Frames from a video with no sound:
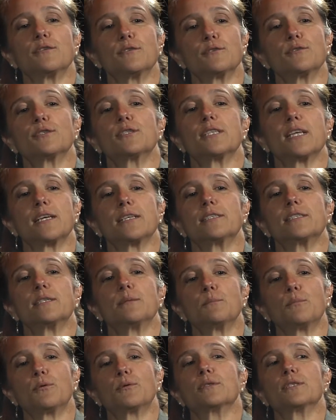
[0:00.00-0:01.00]
understands
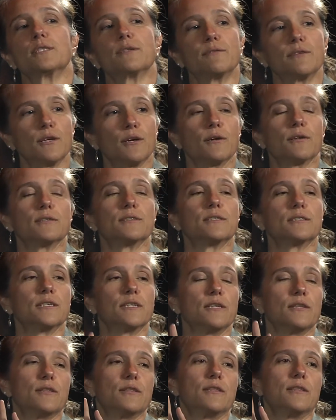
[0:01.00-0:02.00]
the importance of the arts
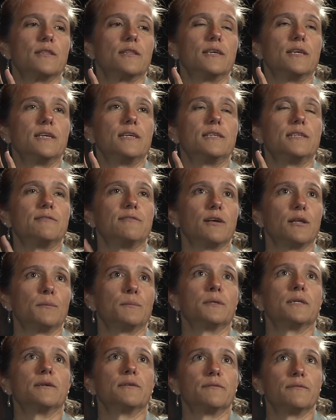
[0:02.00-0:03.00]
in the
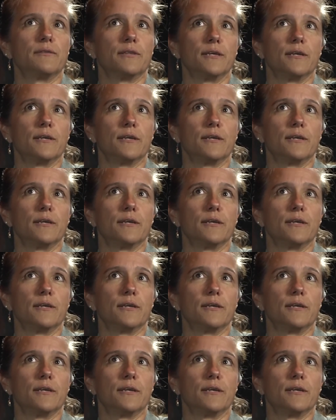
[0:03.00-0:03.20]
development of